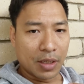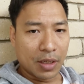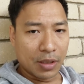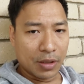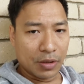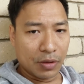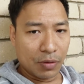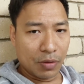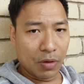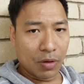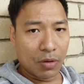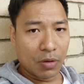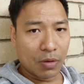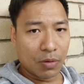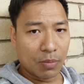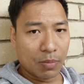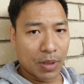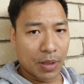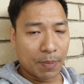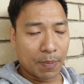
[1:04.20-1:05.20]
continue
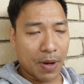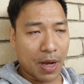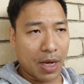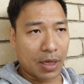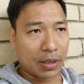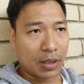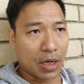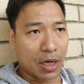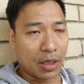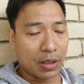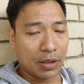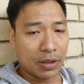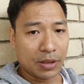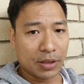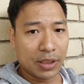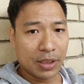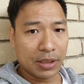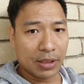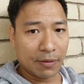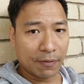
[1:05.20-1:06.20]
on my part
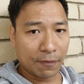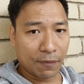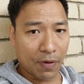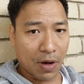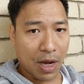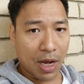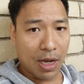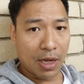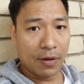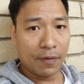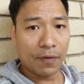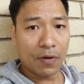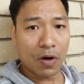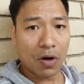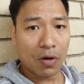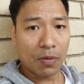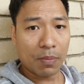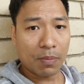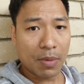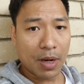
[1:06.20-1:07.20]
165
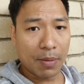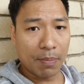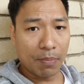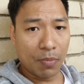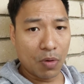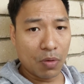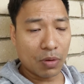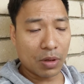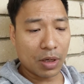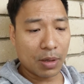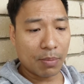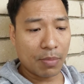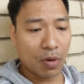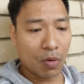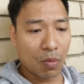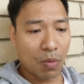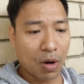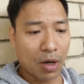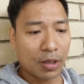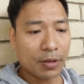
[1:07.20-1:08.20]
of my book number
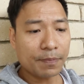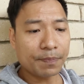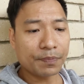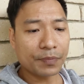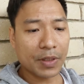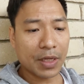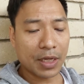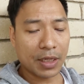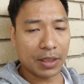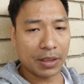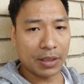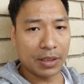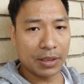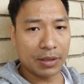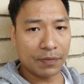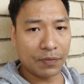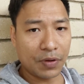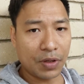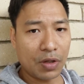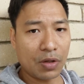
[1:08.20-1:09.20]
1, and in
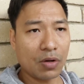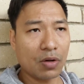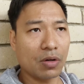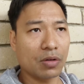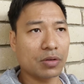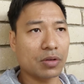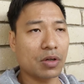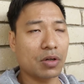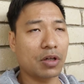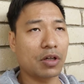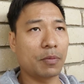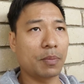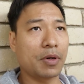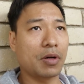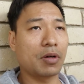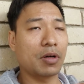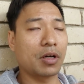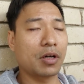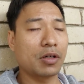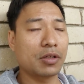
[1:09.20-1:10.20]
this video I'm talking
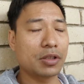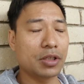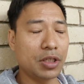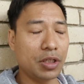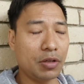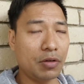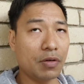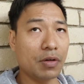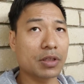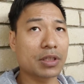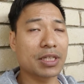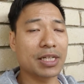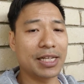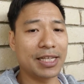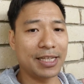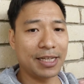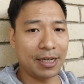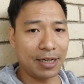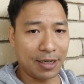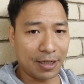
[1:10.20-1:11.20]
about
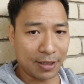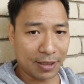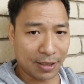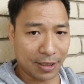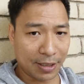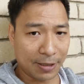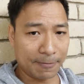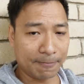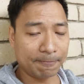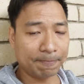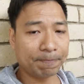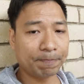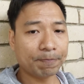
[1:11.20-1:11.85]
continuously learning.